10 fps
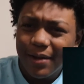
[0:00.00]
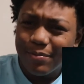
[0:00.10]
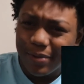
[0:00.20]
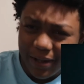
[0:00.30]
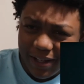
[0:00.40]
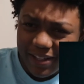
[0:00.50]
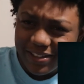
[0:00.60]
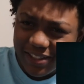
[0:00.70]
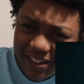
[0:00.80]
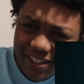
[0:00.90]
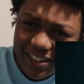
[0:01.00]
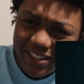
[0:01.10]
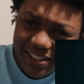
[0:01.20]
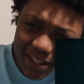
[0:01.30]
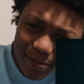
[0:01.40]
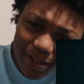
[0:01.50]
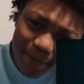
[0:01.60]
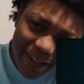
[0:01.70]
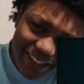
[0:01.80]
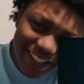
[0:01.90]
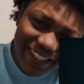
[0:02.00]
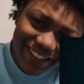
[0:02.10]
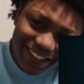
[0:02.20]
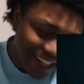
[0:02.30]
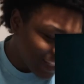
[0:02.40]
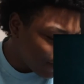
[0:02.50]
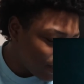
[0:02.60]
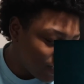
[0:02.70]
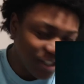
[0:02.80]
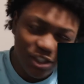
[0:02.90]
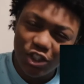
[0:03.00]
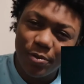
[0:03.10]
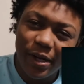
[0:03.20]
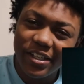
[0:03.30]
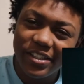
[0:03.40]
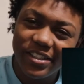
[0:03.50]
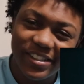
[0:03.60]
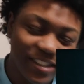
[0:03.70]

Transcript: Pass that shit. Pass that shit. about uh, Jeremiah.